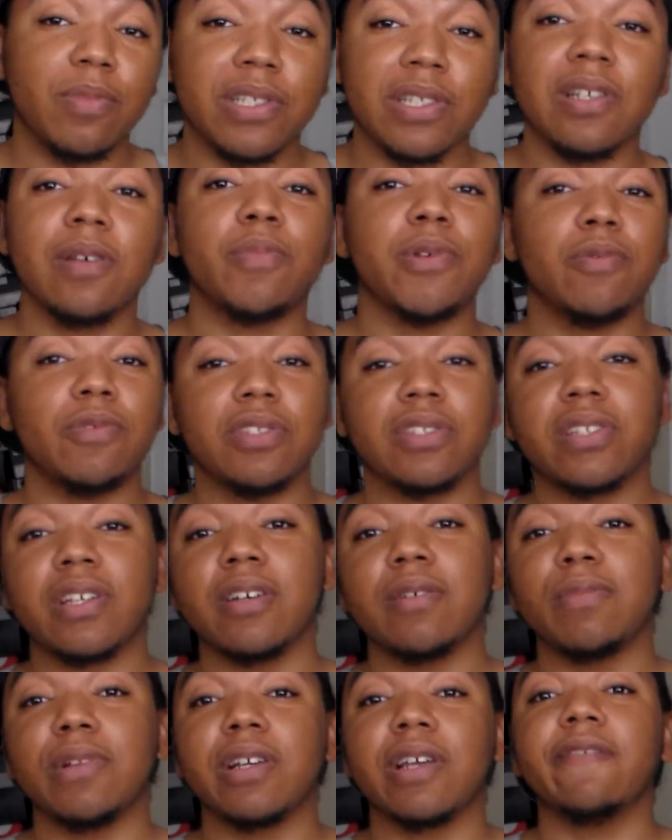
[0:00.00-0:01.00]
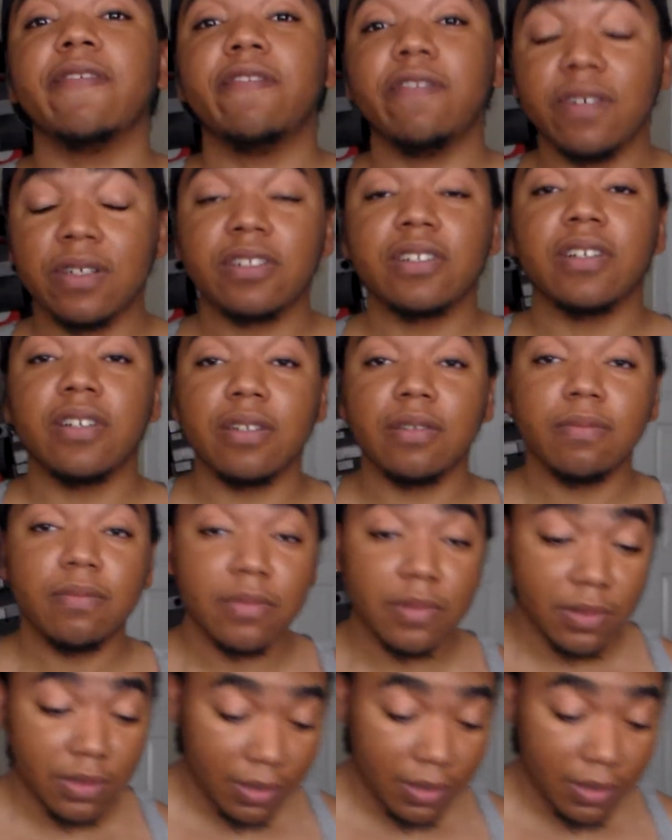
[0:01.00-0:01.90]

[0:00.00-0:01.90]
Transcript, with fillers: But some people just come looking up.